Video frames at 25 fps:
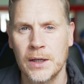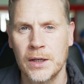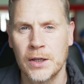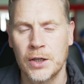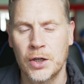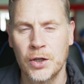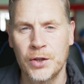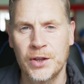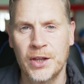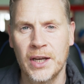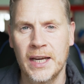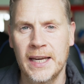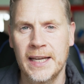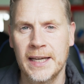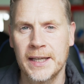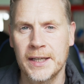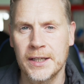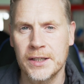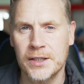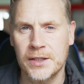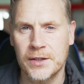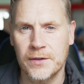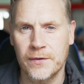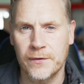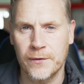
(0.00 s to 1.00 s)
Could the
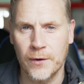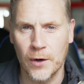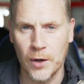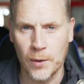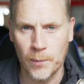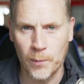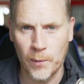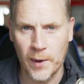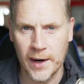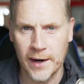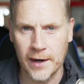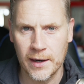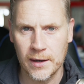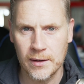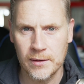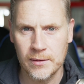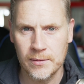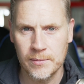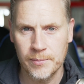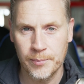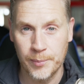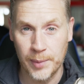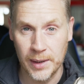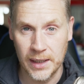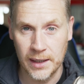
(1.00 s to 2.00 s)
latest firmware
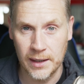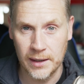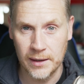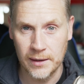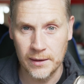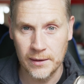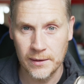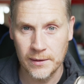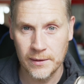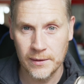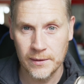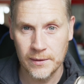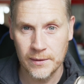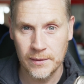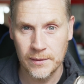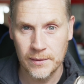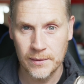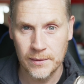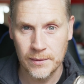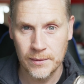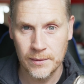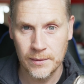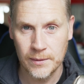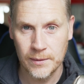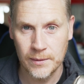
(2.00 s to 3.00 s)
be
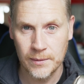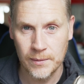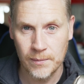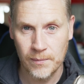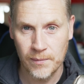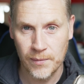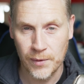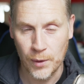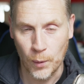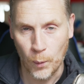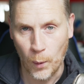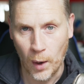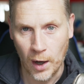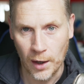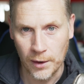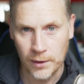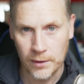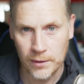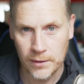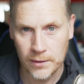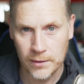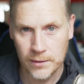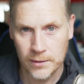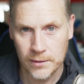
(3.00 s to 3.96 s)
the one?